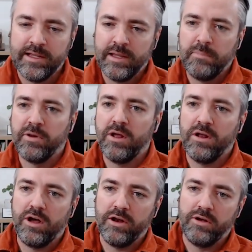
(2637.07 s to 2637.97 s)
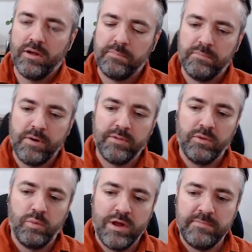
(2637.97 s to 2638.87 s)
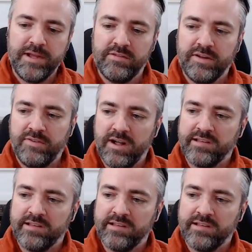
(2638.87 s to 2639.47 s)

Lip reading: But I probably the one piece of advice